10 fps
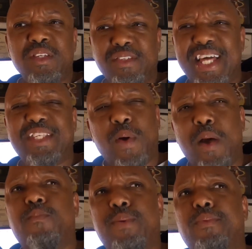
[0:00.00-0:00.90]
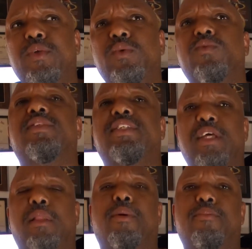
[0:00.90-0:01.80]
So that's why people usually
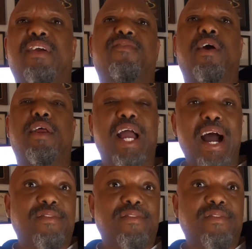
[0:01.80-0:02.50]
celebrate Black Friday,